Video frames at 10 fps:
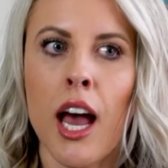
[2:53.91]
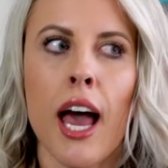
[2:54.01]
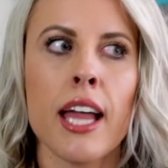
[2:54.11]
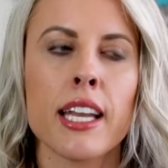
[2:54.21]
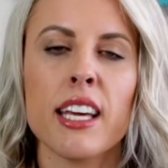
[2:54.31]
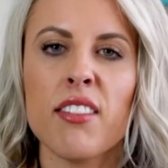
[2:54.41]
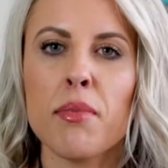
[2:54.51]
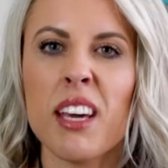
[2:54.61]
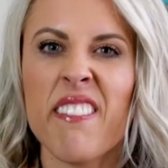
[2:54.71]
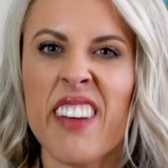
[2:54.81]
and give
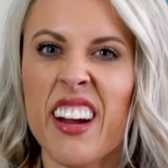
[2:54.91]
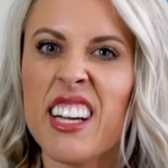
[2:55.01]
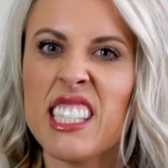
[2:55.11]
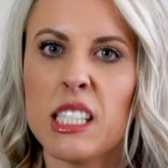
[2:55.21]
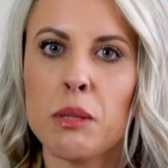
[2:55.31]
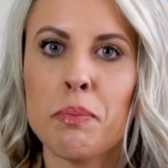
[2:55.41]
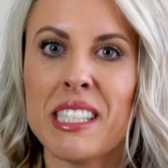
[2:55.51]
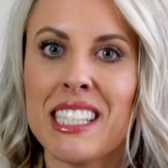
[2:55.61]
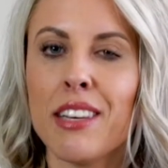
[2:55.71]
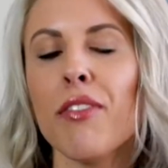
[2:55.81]
me a very
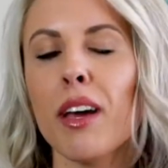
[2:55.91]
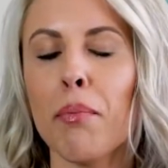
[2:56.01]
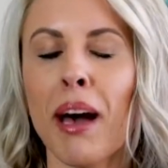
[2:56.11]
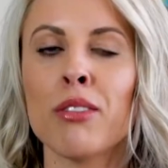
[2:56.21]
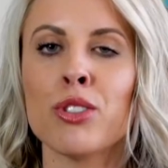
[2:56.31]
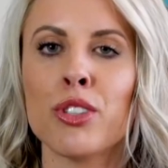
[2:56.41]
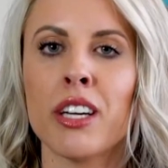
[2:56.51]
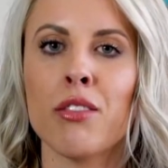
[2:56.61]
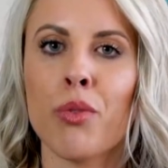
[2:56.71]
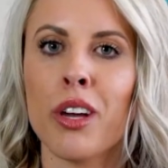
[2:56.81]
specific boundary
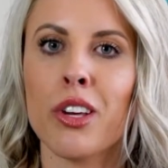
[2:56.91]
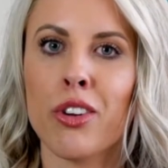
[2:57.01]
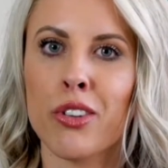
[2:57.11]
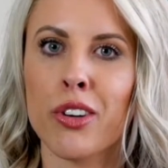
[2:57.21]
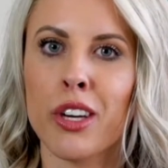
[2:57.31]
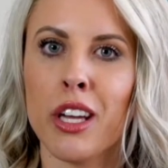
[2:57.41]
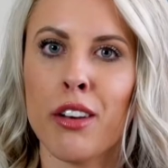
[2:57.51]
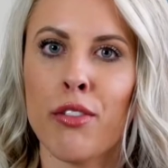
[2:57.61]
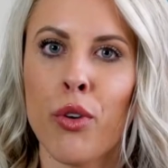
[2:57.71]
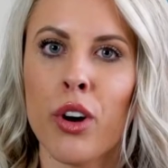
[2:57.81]
of what you're looking
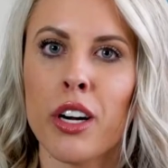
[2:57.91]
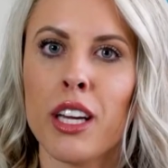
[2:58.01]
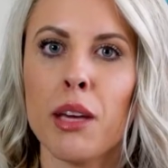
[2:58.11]
for.